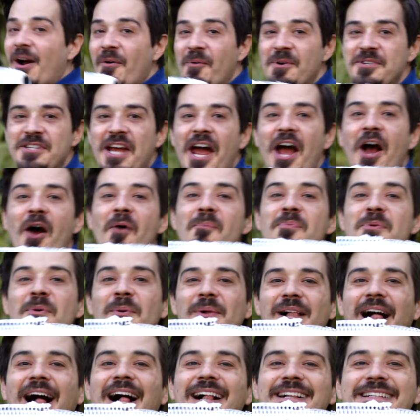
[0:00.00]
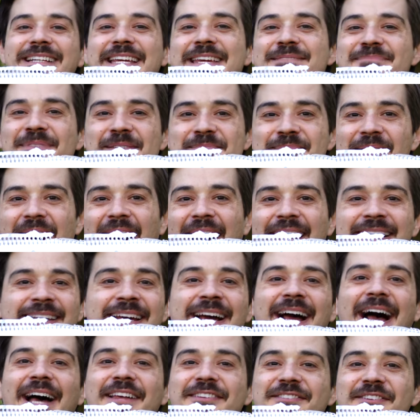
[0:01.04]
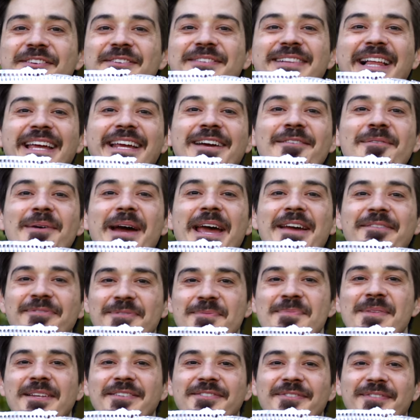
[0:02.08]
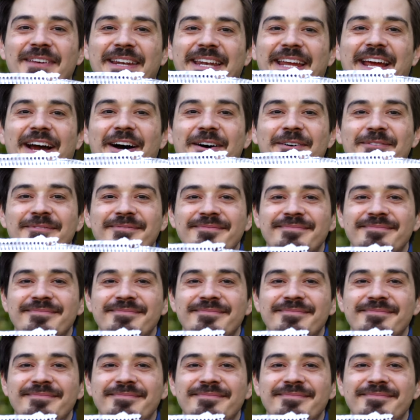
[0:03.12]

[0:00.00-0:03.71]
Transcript: which I hope you will all keep in mind as you click away from this video.